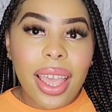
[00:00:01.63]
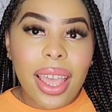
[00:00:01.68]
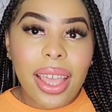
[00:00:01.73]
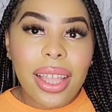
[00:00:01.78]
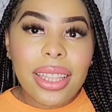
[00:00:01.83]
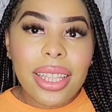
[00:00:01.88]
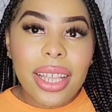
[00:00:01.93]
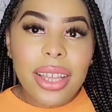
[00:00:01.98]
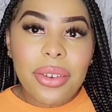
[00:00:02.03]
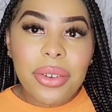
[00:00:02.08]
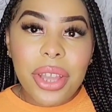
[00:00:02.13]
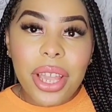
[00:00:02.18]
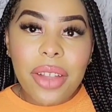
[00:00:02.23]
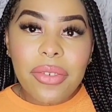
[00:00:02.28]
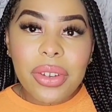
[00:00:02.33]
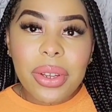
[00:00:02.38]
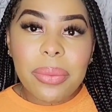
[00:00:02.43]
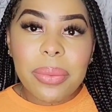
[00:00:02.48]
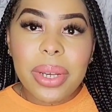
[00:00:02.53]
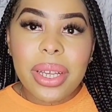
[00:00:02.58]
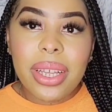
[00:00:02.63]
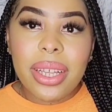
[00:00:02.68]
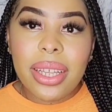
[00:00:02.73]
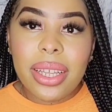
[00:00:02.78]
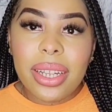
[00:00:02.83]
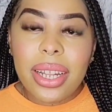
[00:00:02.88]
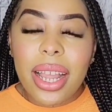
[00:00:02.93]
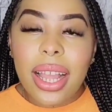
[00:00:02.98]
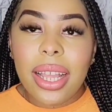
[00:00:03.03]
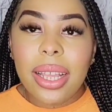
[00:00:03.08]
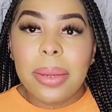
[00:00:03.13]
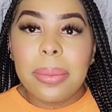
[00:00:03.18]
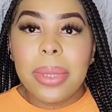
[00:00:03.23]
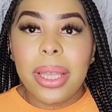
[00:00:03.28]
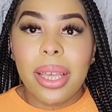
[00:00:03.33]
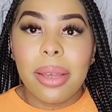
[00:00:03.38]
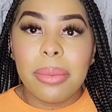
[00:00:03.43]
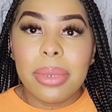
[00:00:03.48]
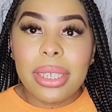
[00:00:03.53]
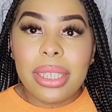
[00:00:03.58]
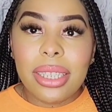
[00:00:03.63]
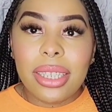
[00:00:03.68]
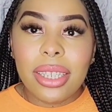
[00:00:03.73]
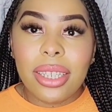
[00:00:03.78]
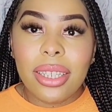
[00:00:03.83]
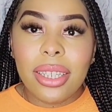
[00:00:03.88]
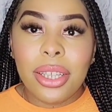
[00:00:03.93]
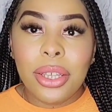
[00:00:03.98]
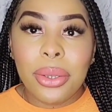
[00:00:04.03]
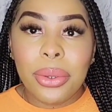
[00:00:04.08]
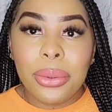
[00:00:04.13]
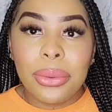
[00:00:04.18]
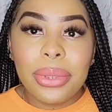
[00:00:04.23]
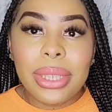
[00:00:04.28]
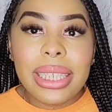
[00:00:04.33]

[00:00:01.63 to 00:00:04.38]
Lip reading: Hello everyone, I am coming to you